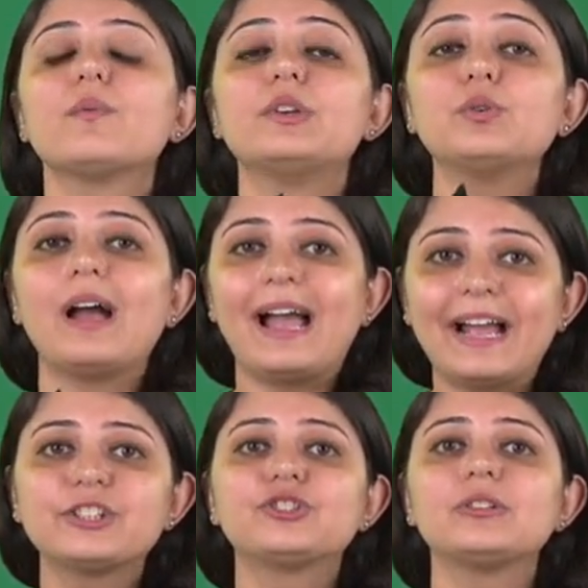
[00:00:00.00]
when you
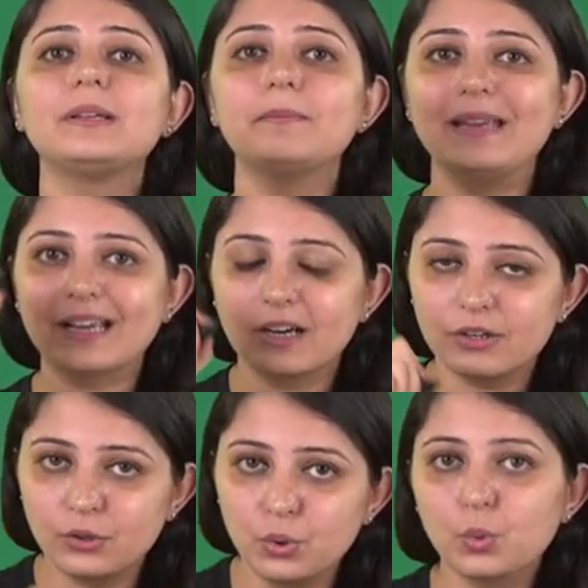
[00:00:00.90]
actually make
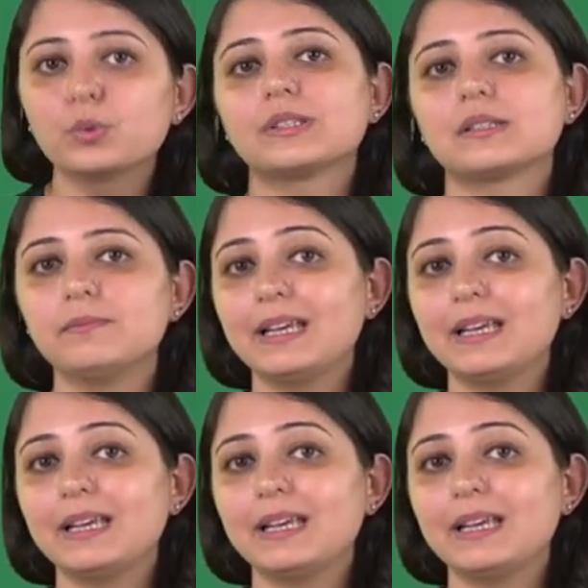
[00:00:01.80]
notes,